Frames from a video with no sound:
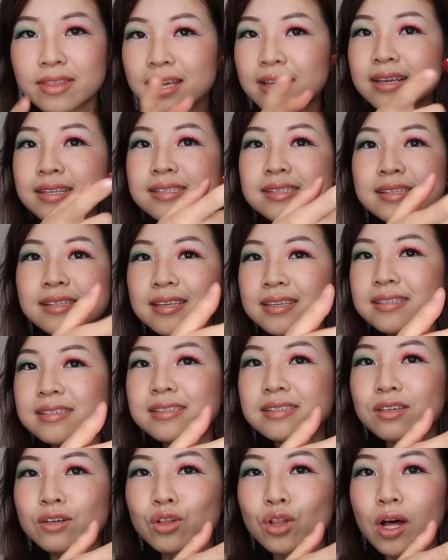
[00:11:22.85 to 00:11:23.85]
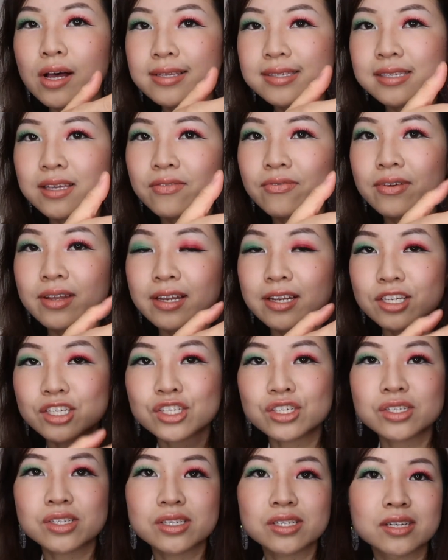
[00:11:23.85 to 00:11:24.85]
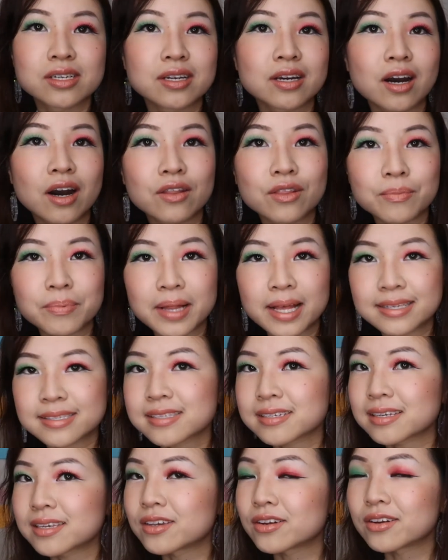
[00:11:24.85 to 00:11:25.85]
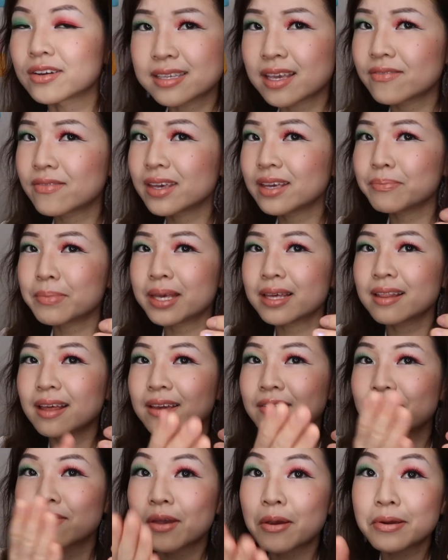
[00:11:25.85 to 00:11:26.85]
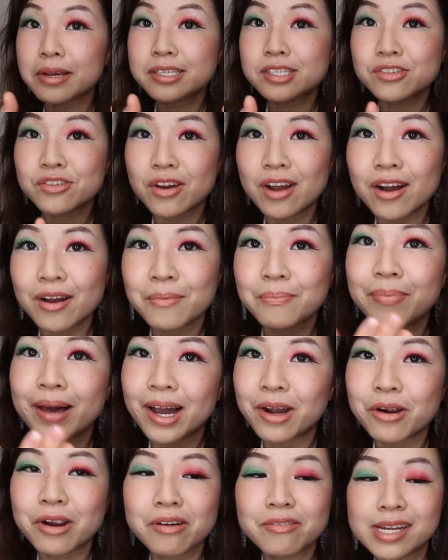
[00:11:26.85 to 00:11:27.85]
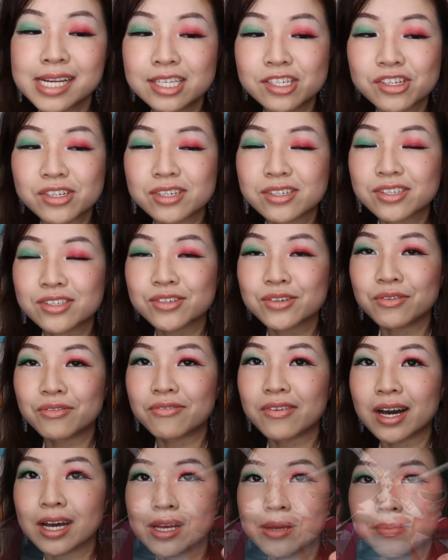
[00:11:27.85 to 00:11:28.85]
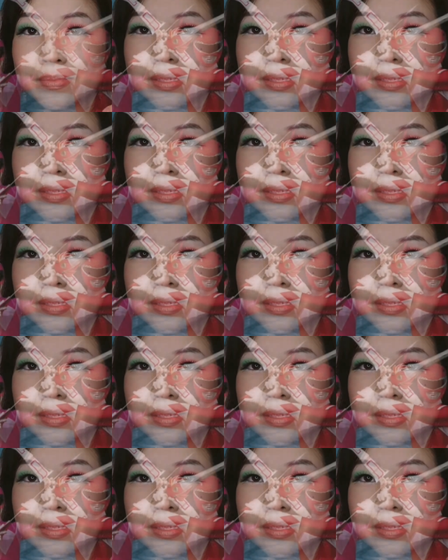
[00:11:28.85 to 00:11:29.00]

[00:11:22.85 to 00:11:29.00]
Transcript: think it's this glossy finish on the plastic here. It's giving me like very strong Power Ranger suit vibes. Go, go,